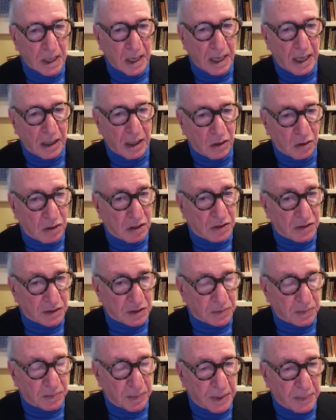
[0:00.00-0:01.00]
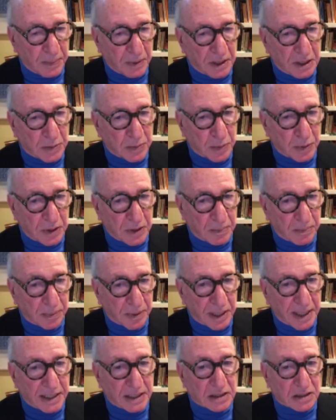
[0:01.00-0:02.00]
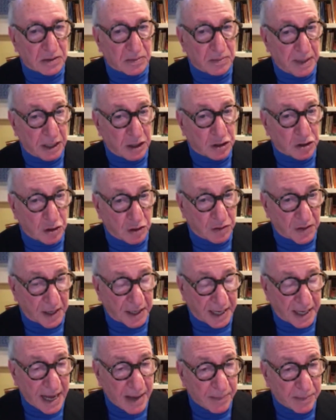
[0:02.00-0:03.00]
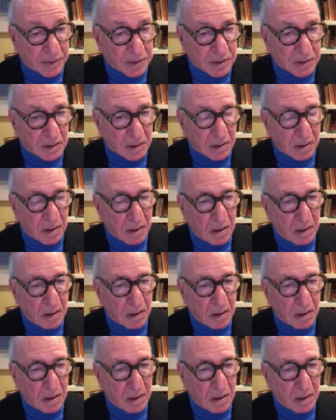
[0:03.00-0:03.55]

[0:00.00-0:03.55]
and look at the people he's put in place to make sure that happens,